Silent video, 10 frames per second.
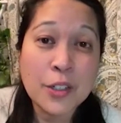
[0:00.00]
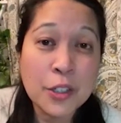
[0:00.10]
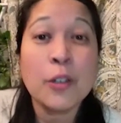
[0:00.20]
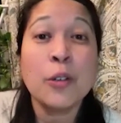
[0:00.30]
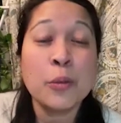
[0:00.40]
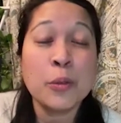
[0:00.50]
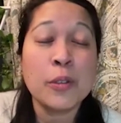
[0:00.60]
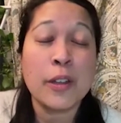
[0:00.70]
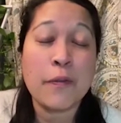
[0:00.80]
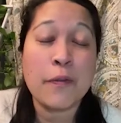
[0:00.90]

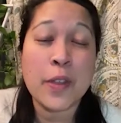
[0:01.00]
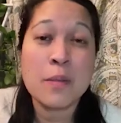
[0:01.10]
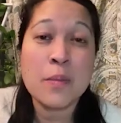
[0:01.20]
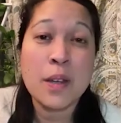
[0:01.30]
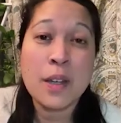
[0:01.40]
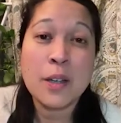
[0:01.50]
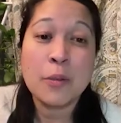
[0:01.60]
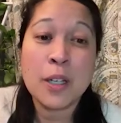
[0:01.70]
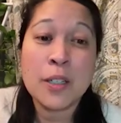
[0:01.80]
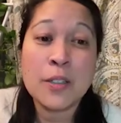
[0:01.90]
rule of thumb
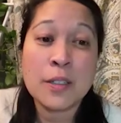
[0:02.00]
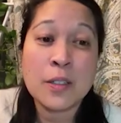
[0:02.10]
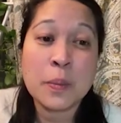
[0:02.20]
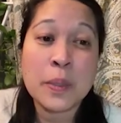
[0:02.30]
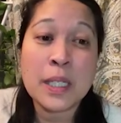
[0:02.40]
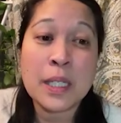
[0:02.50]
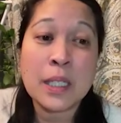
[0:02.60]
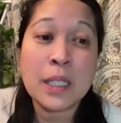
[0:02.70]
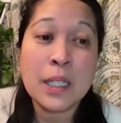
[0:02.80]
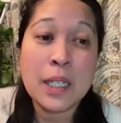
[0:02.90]
would just
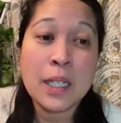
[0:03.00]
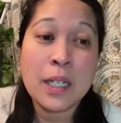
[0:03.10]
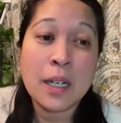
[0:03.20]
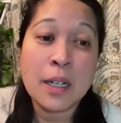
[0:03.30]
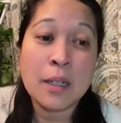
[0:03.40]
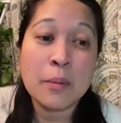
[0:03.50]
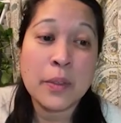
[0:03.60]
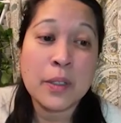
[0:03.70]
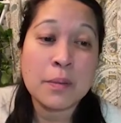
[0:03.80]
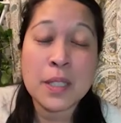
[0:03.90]
be
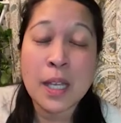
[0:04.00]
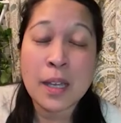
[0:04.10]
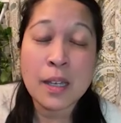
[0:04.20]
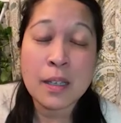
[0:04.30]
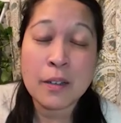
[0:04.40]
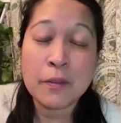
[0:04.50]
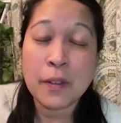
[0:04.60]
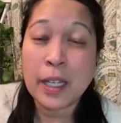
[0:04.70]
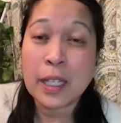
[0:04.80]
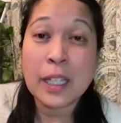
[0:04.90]
the saying of
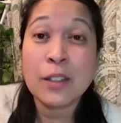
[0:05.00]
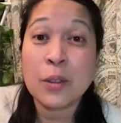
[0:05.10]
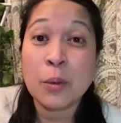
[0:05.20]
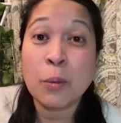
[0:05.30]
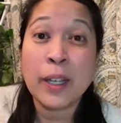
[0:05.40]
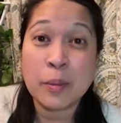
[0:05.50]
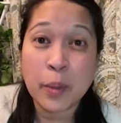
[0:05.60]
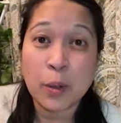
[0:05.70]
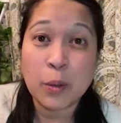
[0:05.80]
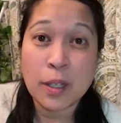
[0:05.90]
like, eat the
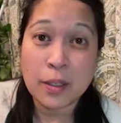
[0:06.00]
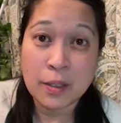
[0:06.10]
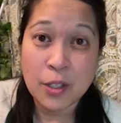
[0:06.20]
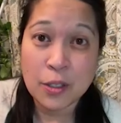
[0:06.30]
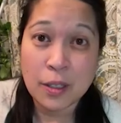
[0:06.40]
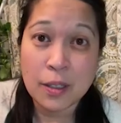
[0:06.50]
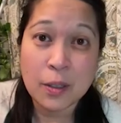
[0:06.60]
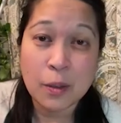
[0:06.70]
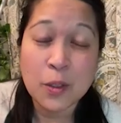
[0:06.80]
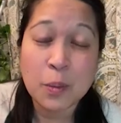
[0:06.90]
rainbow, essentially,
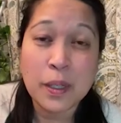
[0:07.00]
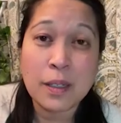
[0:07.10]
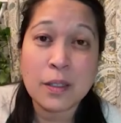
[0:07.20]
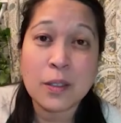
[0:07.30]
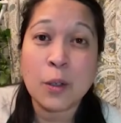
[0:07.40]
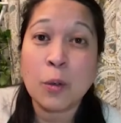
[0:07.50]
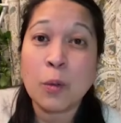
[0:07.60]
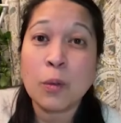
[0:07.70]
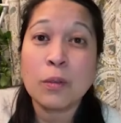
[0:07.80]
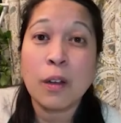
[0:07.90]
so to speak.
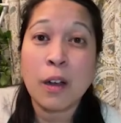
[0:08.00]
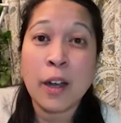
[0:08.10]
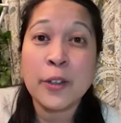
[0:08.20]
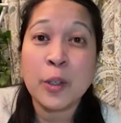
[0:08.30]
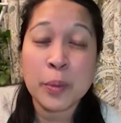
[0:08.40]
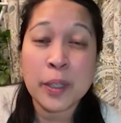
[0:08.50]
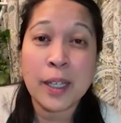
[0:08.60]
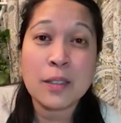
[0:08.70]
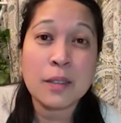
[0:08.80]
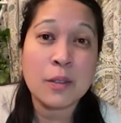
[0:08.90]
So on your
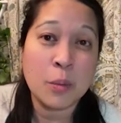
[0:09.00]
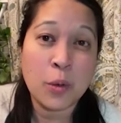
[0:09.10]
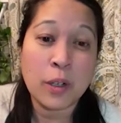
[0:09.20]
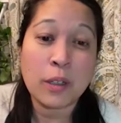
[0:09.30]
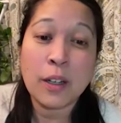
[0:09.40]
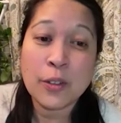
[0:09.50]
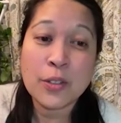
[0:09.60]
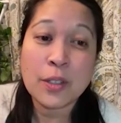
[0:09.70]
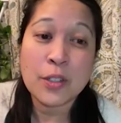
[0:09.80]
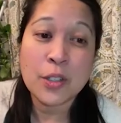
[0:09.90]
plate, the more
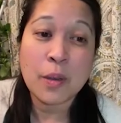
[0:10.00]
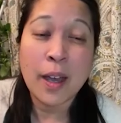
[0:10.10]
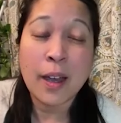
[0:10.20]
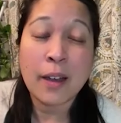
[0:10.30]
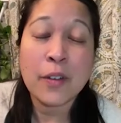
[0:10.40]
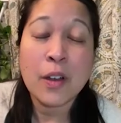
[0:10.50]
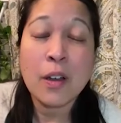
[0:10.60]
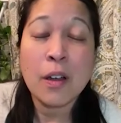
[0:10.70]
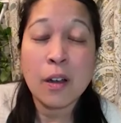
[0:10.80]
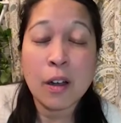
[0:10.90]
colors that you have
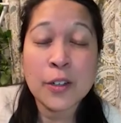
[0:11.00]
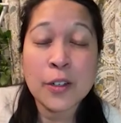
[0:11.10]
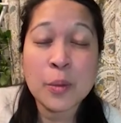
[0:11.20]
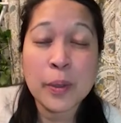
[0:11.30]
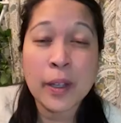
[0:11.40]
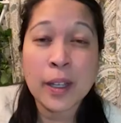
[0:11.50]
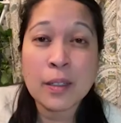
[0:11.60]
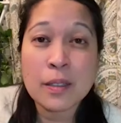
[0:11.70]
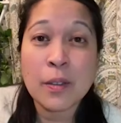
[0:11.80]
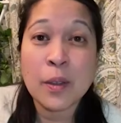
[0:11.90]
on your
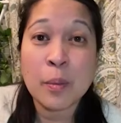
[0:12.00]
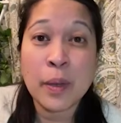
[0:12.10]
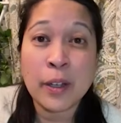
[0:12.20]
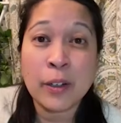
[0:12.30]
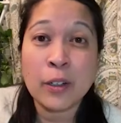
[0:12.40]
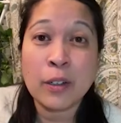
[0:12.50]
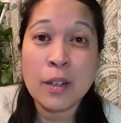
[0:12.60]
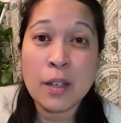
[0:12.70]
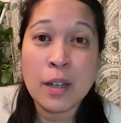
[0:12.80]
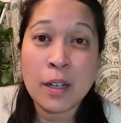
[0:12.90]
plate, the better
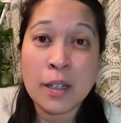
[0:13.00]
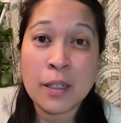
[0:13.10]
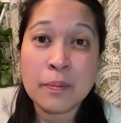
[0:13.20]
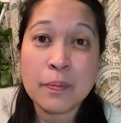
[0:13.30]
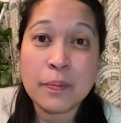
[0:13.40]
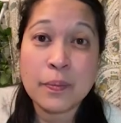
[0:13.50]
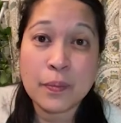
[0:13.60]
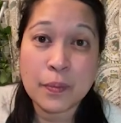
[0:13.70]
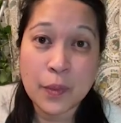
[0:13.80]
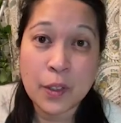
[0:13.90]

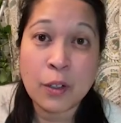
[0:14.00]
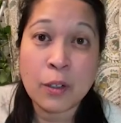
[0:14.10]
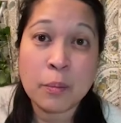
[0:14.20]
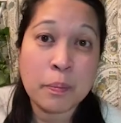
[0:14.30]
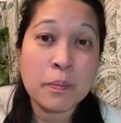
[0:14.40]
your